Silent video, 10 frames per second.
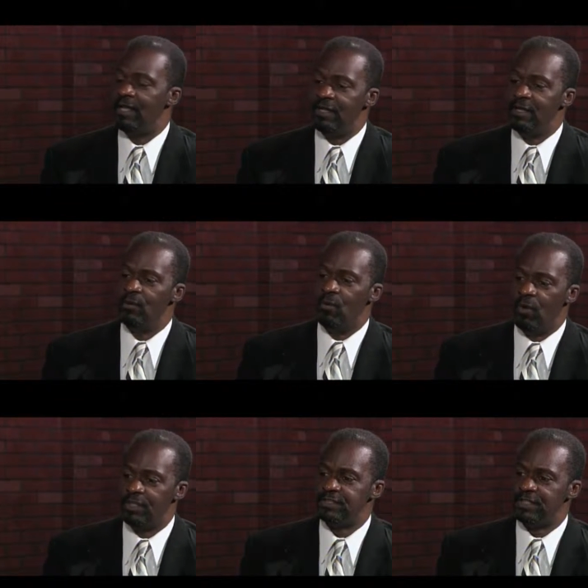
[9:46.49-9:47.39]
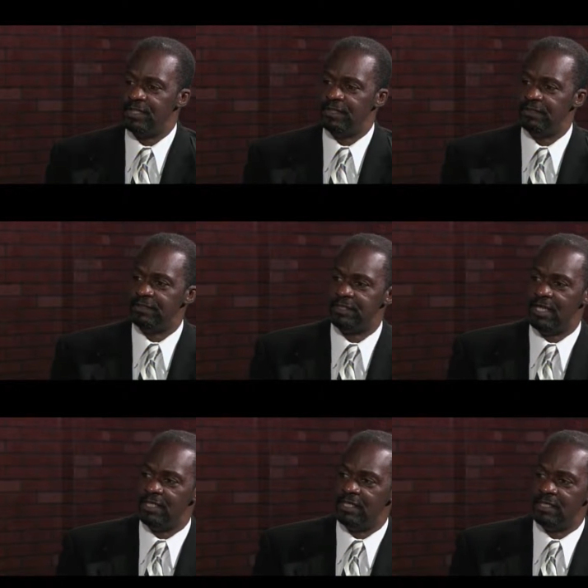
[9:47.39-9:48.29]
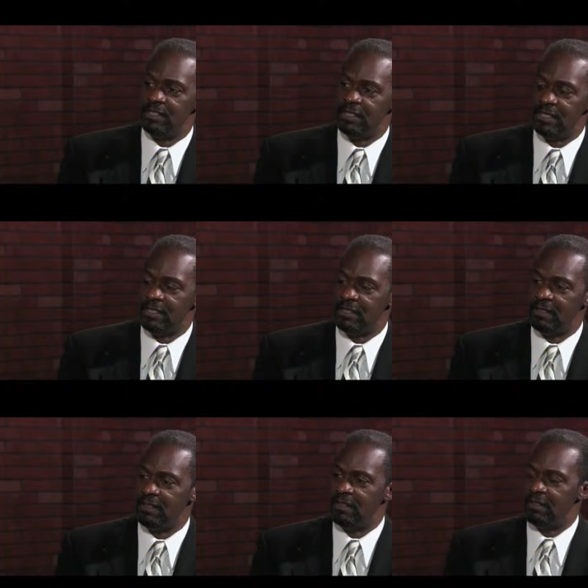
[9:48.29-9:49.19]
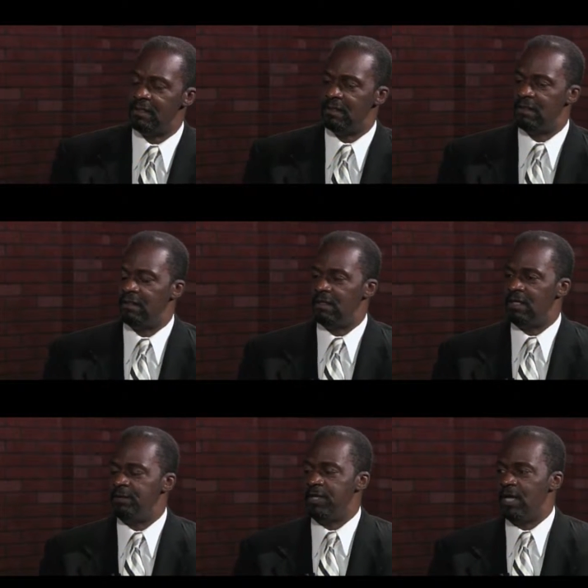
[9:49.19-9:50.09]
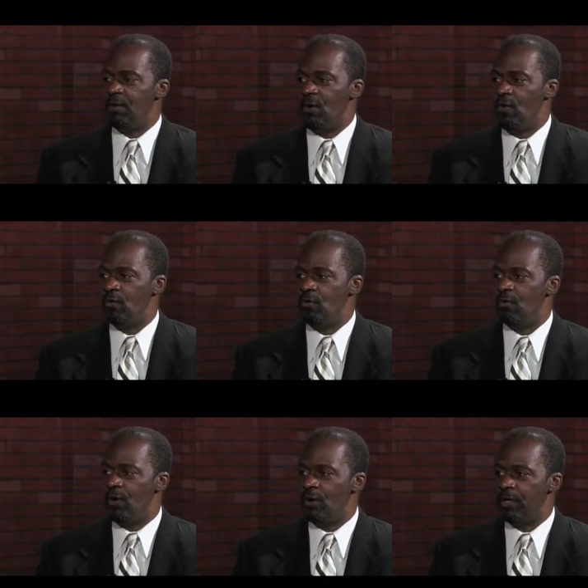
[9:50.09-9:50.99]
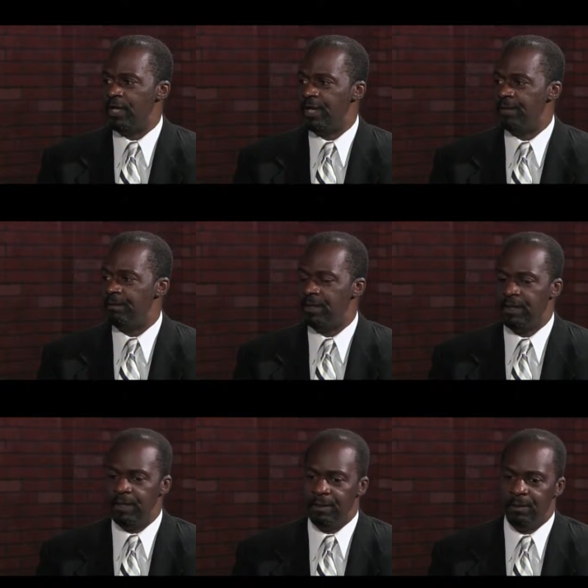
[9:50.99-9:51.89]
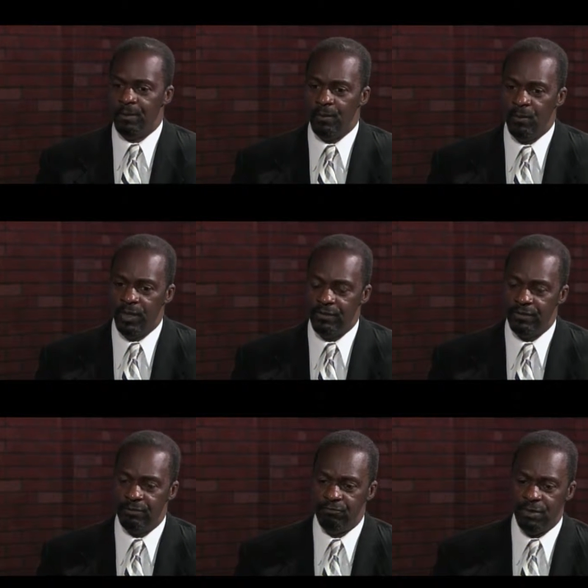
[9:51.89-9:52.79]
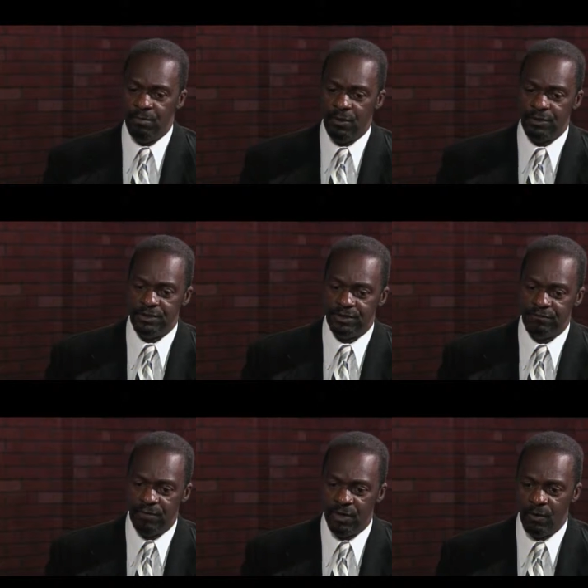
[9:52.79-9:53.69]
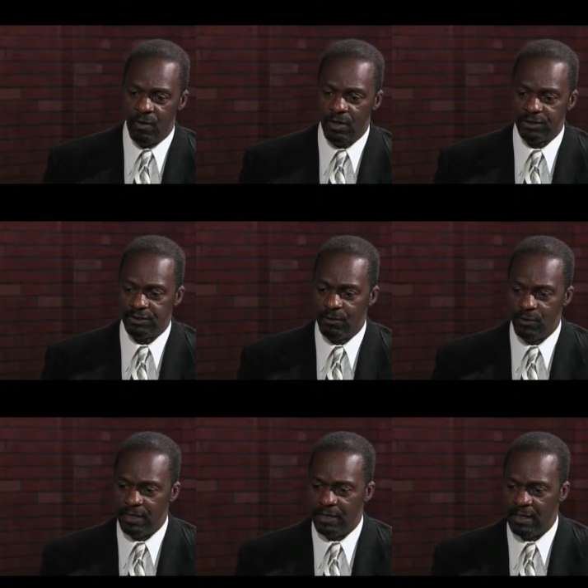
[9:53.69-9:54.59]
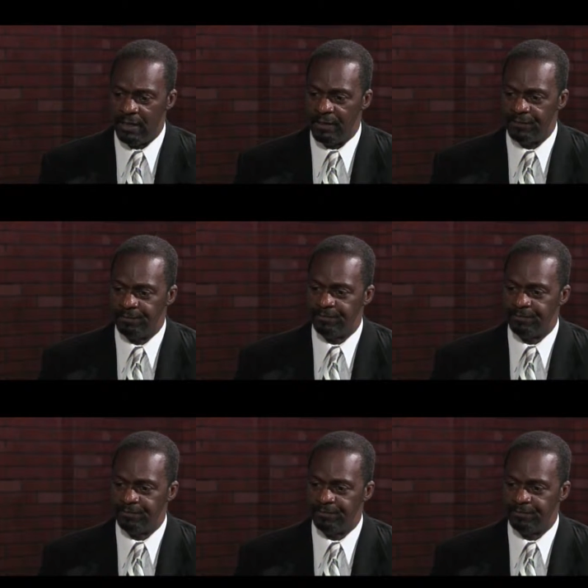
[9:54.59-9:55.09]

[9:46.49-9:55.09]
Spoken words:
And then once they started getting addicted, it became a whole new ball game. With the reemergence of marijuana smoking now,